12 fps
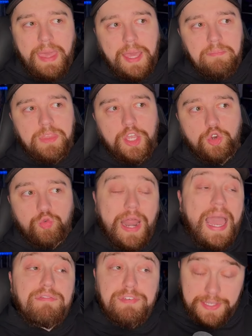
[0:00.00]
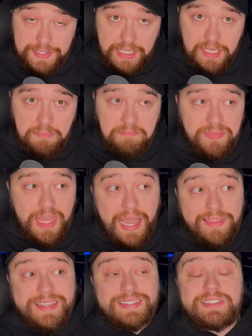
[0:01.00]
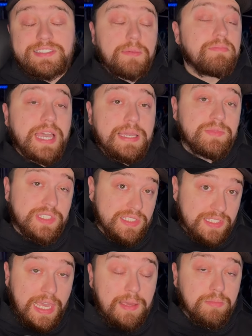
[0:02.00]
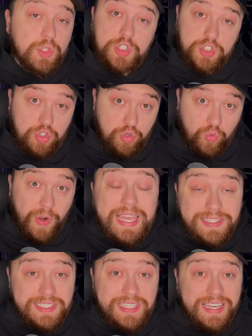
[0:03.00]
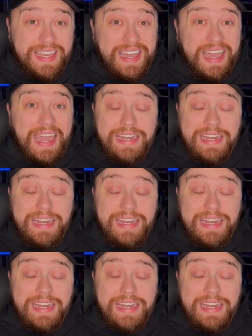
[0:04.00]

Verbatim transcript: And graphically, I think sometimes this game looks great, and